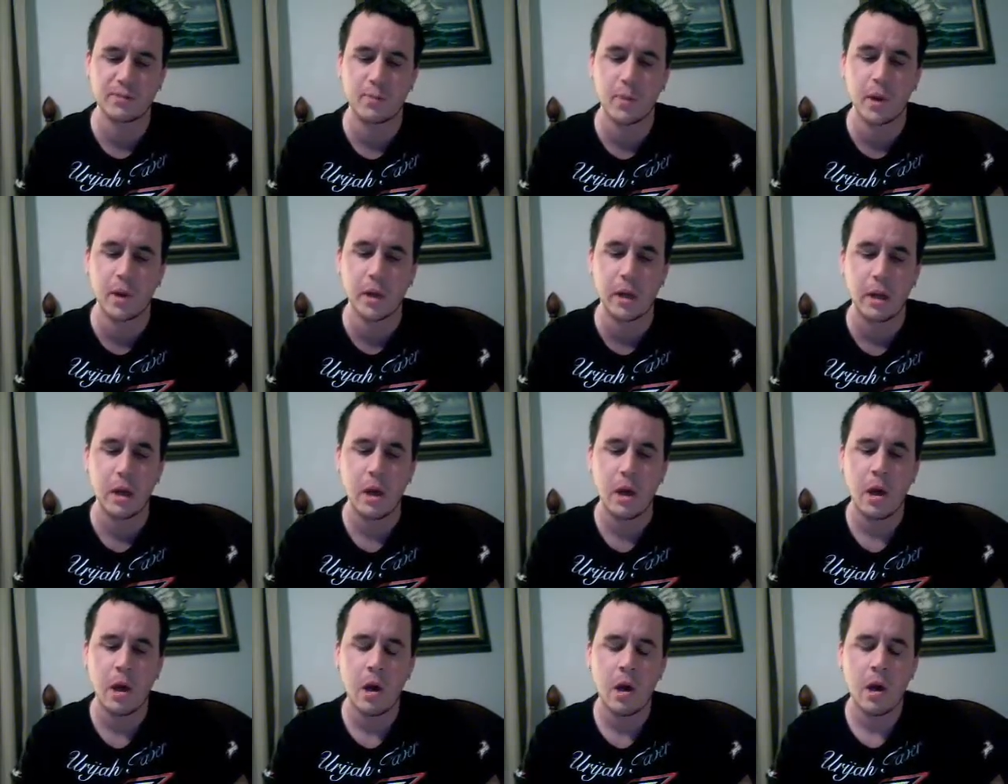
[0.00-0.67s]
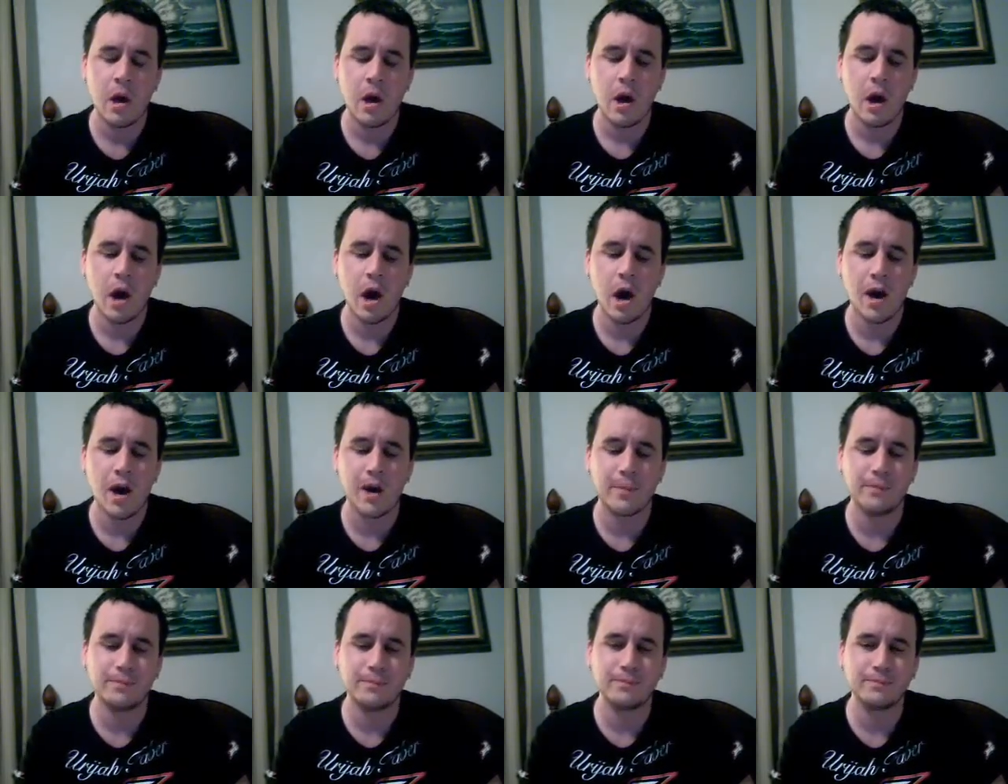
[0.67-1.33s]
But
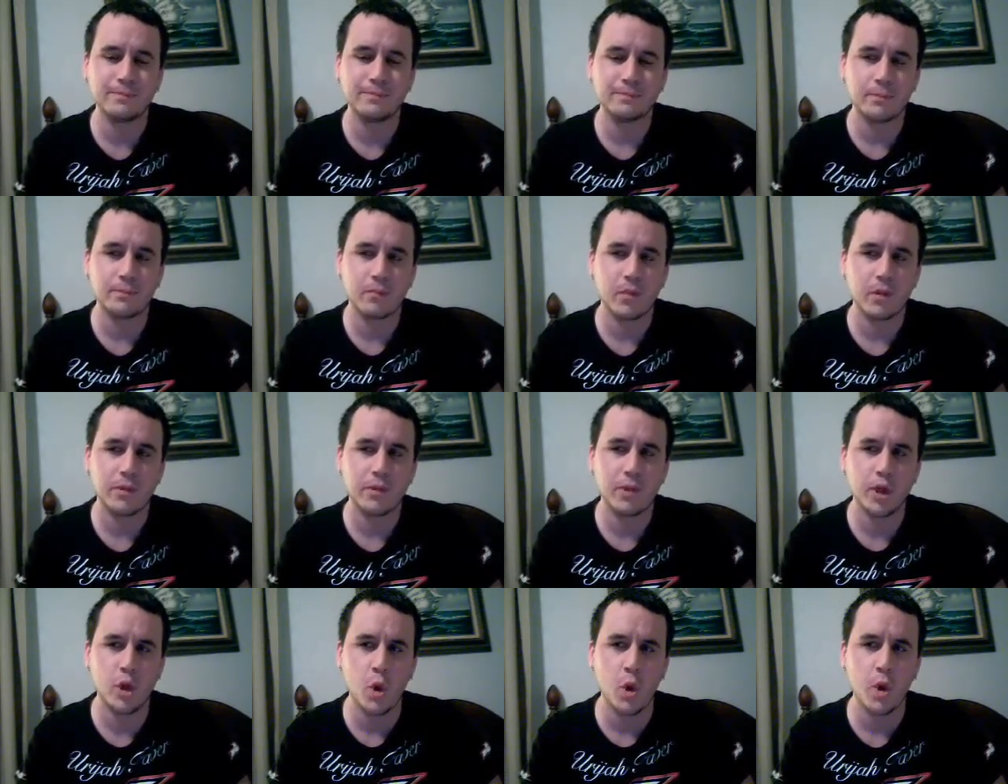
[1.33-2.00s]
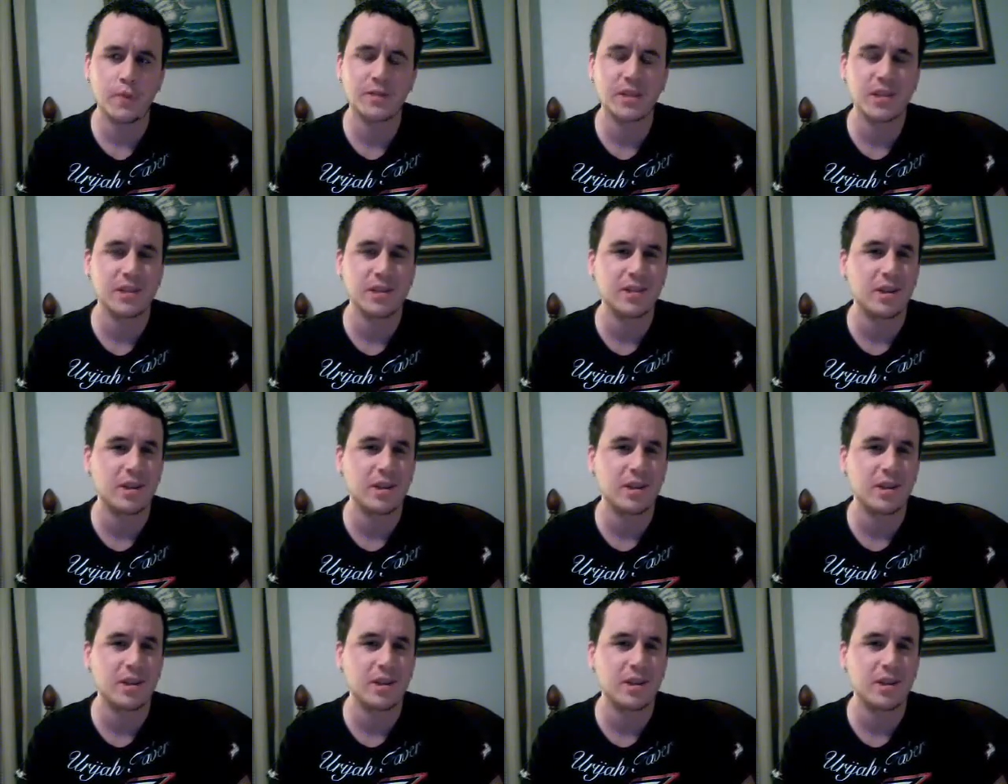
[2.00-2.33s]
the UFC